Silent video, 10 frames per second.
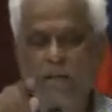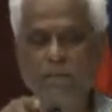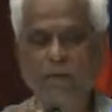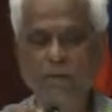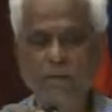
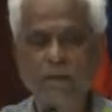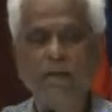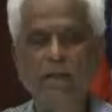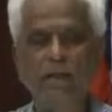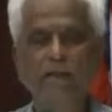fish
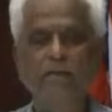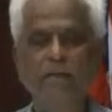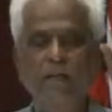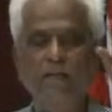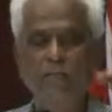eats
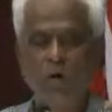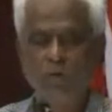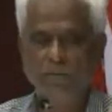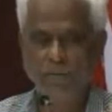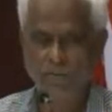the small
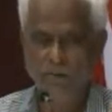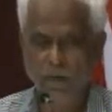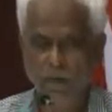fish.